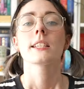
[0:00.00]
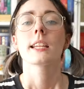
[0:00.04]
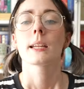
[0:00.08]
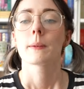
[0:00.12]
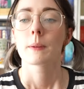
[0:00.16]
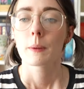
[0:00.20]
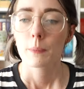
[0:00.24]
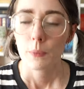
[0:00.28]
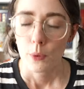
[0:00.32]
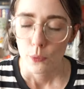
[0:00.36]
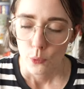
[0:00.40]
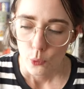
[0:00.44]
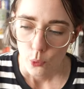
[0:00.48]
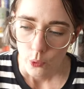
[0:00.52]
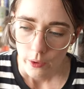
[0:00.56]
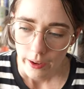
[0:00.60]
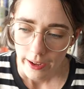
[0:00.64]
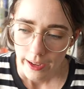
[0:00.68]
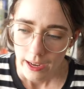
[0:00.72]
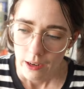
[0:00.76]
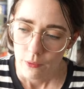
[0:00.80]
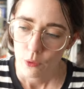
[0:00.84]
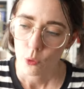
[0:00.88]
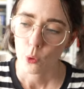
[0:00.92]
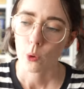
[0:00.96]
Tip number four,
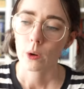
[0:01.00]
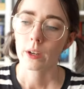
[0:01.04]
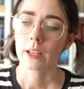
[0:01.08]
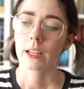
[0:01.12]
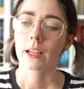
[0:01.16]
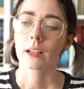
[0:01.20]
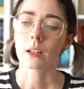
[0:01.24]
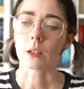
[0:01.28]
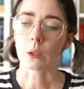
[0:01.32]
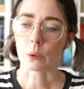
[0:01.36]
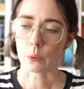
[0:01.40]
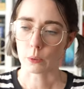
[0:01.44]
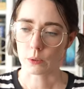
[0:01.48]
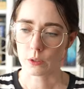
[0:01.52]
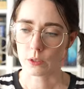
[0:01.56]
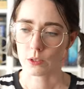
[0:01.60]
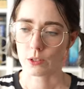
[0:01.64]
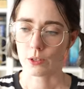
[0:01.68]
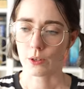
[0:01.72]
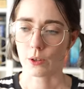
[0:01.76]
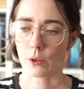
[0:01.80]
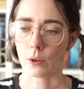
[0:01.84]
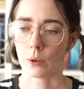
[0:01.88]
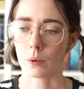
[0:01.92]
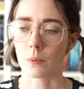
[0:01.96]
I have already alluded
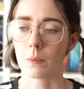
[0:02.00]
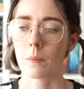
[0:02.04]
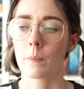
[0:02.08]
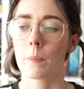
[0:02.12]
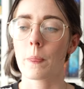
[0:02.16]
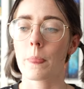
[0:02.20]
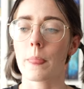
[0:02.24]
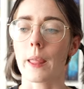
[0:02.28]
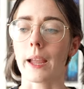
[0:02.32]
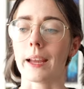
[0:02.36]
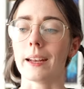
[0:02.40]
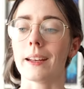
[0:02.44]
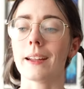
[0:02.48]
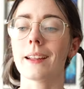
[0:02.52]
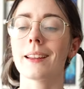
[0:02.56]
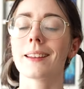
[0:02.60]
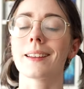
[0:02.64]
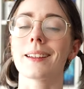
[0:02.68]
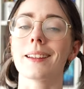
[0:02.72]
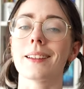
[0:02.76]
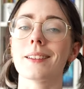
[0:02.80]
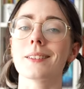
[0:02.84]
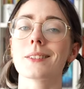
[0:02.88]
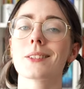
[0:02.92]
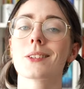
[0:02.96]
to, and it
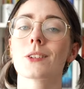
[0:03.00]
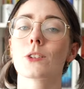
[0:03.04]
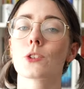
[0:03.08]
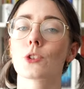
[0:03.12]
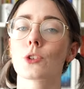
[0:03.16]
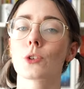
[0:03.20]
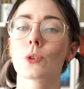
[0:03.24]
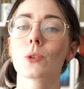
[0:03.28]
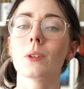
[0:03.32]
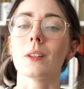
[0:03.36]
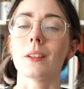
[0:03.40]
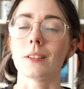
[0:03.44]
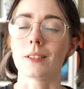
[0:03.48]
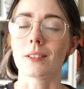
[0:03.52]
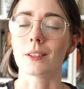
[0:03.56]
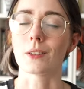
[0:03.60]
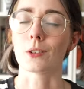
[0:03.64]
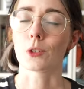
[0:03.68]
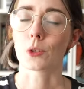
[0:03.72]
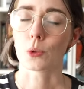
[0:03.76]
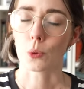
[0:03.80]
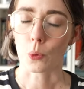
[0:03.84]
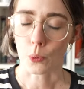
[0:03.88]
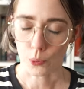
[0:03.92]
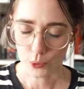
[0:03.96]
is to listen
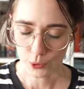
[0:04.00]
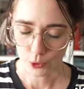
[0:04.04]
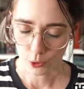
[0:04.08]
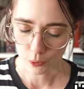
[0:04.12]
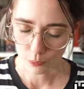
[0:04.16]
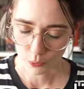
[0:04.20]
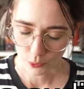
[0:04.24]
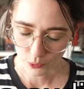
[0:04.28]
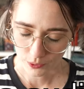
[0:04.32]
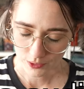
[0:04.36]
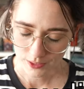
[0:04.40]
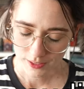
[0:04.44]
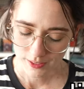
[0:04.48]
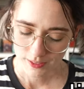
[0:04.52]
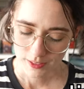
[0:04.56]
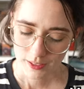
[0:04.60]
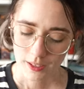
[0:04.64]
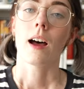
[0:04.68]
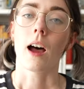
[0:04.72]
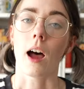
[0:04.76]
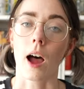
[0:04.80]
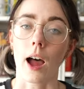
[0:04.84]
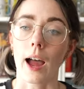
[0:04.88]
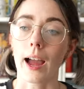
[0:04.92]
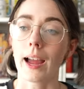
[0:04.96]
to audiobooks.
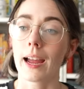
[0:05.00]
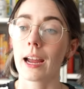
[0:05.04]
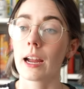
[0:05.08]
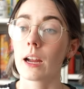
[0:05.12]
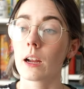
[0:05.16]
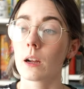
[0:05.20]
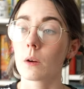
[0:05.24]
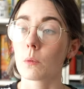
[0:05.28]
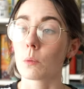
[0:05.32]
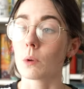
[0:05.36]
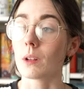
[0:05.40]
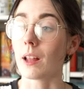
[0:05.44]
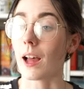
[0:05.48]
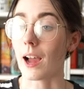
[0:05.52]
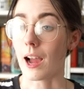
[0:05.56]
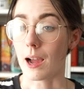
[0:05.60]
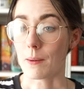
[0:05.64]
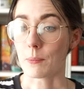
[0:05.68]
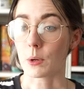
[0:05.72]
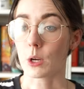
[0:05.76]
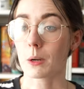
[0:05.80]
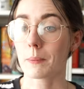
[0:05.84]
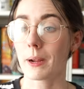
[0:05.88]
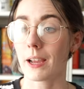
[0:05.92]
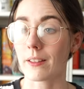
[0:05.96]
I will
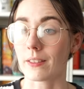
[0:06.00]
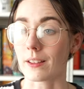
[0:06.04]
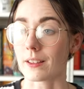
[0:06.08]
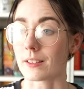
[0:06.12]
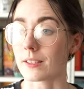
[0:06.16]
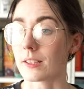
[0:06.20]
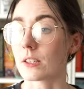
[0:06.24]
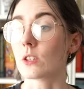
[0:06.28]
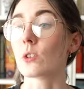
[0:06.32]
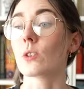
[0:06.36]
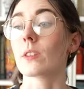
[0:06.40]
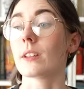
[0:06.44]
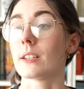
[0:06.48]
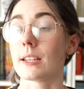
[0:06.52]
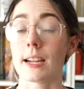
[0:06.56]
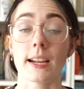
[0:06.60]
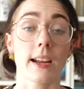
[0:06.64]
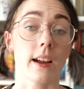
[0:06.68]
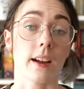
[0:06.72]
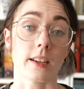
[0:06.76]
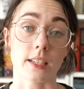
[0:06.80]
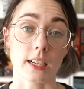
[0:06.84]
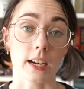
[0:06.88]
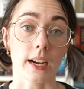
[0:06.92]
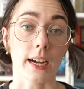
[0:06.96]
harp on about this until the day
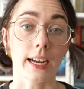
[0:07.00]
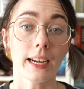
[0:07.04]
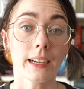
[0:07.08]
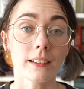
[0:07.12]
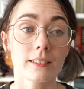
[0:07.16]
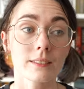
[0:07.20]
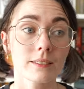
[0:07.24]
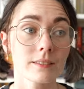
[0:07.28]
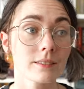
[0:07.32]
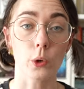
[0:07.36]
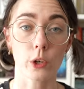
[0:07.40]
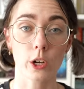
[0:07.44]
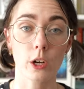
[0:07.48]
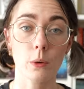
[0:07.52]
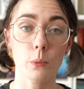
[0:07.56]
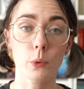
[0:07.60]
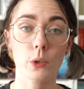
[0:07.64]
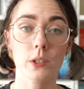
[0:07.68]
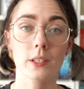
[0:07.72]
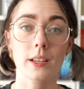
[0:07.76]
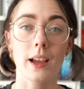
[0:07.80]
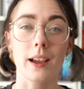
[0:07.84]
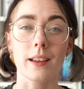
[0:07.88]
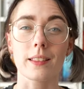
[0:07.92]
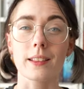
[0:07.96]
I die.
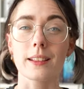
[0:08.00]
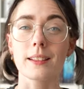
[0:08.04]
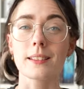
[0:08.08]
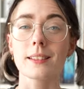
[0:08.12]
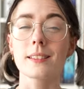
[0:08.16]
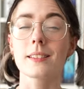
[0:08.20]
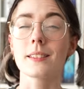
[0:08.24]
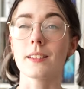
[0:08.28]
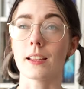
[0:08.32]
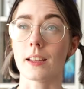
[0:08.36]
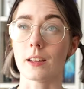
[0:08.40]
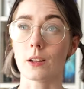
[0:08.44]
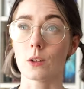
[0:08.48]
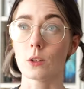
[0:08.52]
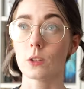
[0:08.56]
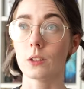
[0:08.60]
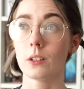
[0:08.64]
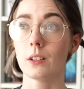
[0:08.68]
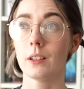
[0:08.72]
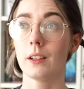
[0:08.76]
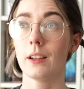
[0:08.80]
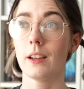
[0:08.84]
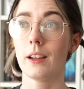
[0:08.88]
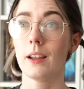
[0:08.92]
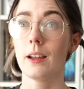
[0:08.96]
Audiobooks are the
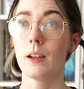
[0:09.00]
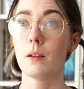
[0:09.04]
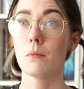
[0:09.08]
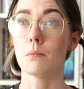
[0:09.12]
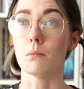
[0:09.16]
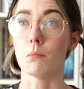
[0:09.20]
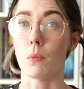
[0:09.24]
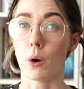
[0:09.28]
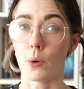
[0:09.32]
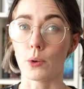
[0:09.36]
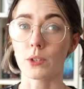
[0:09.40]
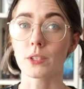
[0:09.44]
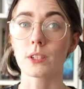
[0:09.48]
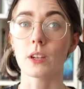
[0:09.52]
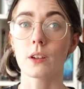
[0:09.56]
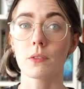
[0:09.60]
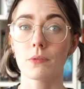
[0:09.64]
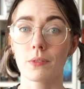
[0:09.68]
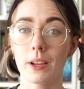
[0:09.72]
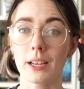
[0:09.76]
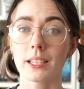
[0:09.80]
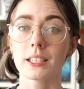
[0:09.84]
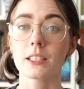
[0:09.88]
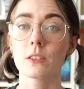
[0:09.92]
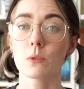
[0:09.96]
single most
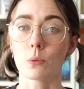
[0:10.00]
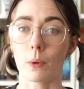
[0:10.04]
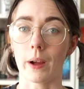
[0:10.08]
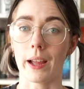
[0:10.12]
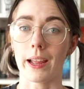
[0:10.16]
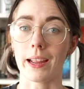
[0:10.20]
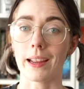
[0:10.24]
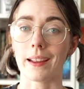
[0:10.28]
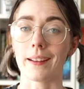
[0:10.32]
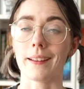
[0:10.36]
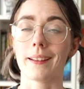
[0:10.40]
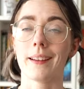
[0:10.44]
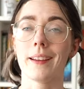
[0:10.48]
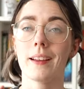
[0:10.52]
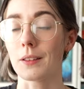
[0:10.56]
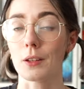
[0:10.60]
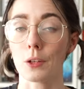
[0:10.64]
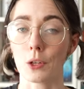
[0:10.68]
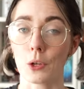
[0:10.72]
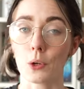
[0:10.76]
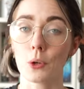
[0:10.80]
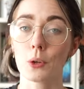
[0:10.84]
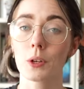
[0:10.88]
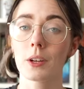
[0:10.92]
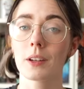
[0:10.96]
effective way that
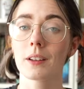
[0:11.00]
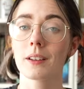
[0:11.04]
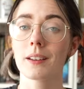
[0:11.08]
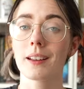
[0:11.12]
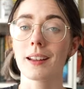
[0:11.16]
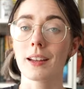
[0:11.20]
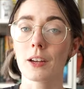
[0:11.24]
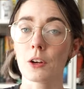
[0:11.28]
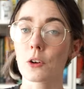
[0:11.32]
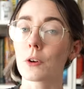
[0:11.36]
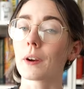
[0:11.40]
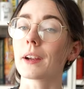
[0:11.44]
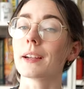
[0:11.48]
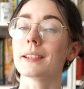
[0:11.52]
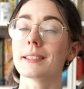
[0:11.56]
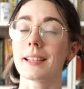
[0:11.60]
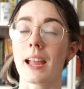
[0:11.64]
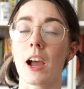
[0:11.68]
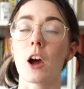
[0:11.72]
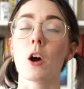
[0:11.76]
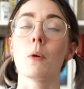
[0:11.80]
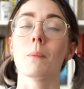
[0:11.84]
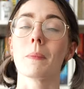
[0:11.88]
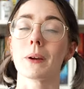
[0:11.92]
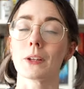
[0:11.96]
you can increase
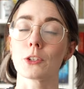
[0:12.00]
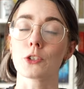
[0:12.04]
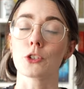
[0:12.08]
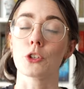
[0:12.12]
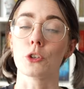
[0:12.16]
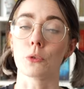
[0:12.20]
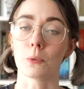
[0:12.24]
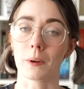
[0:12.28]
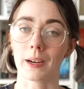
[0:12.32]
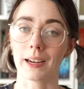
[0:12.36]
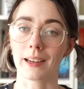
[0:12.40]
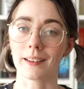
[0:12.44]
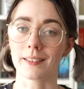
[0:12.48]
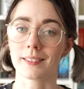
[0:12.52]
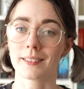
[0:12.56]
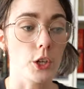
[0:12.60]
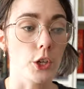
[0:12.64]
how much you read.